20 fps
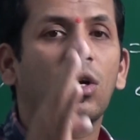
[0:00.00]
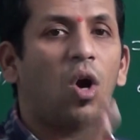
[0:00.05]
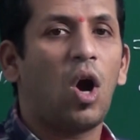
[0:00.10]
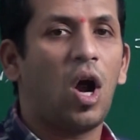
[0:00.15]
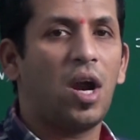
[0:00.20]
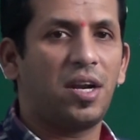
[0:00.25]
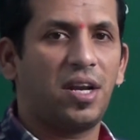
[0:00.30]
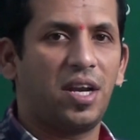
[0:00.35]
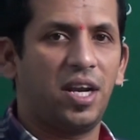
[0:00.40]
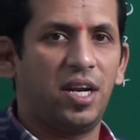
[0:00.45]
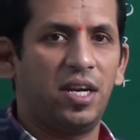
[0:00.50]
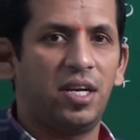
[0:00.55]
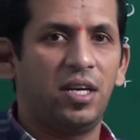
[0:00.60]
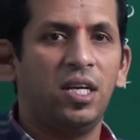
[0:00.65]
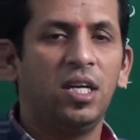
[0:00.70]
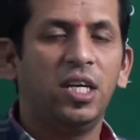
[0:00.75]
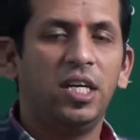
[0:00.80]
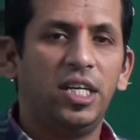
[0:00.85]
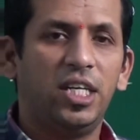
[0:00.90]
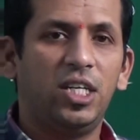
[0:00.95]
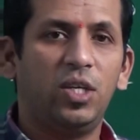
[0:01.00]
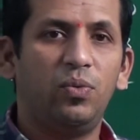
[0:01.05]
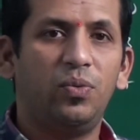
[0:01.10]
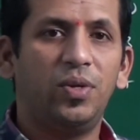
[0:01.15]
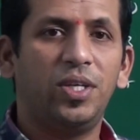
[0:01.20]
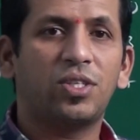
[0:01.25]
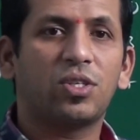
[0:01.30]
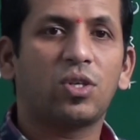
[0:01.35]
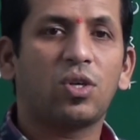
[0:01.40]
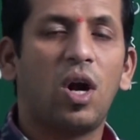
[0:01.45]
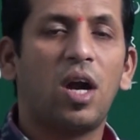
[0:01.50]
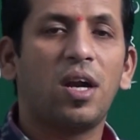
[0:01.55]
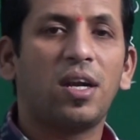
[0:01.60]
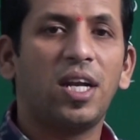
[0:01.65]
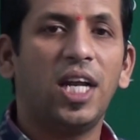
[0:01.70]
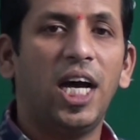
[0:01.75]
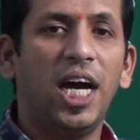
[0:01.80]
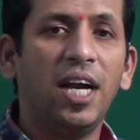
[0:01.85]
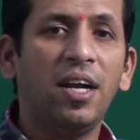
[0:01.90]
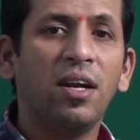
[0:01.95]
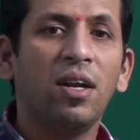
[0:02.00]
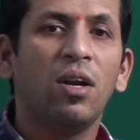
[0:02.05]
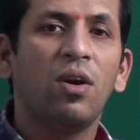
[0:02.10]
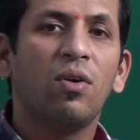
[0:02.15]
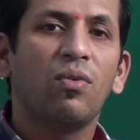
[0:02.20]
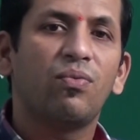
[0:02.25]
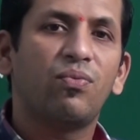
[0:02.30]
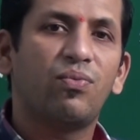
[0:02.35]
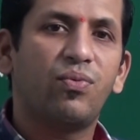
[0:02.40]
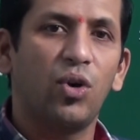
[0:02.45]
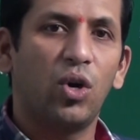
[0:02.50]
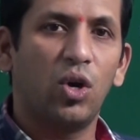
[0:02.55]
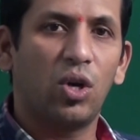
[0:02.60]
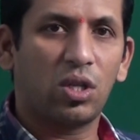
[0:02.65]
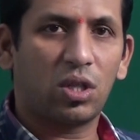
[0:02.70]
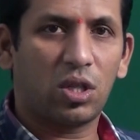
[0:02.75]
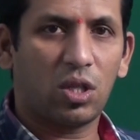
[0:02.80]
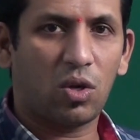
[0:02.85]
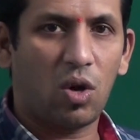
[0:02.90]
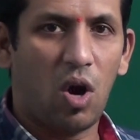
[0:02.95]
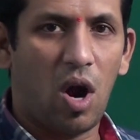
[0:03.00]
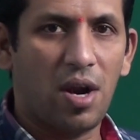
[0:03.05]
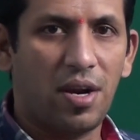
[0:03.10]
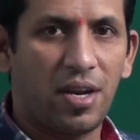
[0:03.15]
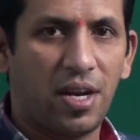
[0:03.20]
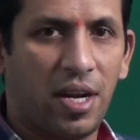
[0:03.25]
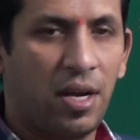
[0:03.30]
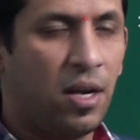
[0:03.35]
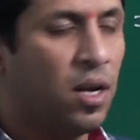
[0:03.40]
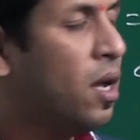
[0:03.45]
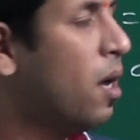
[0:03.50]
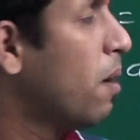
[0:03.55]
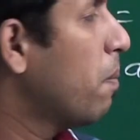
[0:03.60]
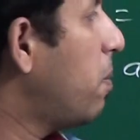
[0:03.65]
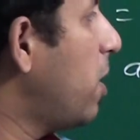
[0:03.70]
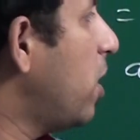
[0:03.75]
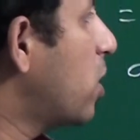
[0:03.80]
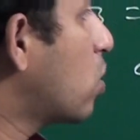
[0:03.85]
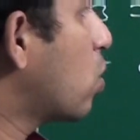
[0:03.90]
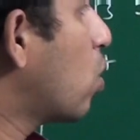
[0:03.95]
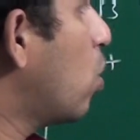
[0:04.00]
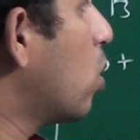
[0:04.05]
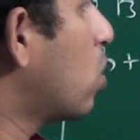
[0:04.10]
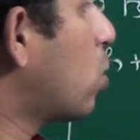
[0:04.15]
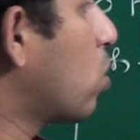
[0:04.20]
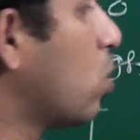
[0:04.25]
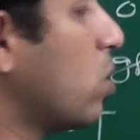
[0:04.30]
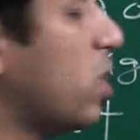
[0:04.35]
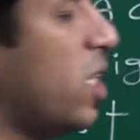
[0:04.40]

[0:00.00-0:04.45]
quadrant. In which quadrant? Fourth quadrant. Please go through